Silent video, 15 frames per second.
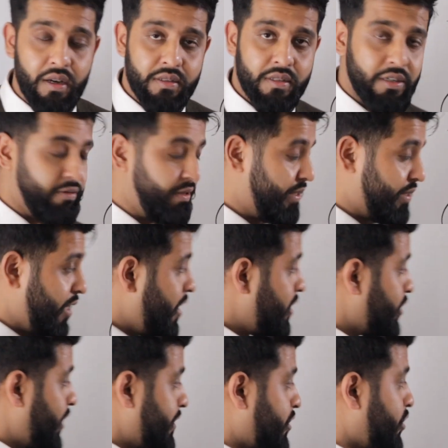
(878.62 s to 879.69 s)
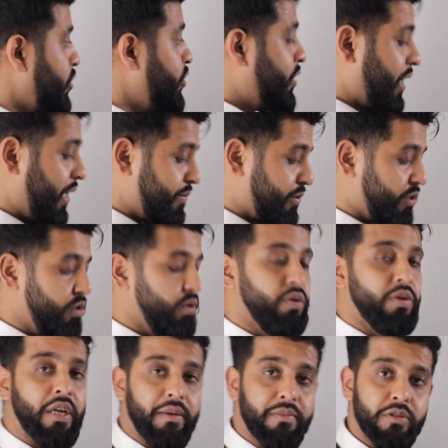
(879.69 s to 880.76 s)
answer is. So that's 2 times 2
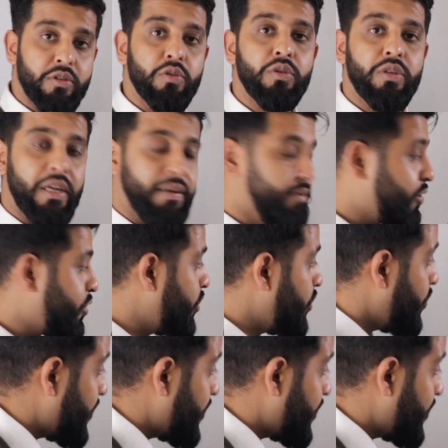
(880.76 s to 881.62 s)
times 2 times 2,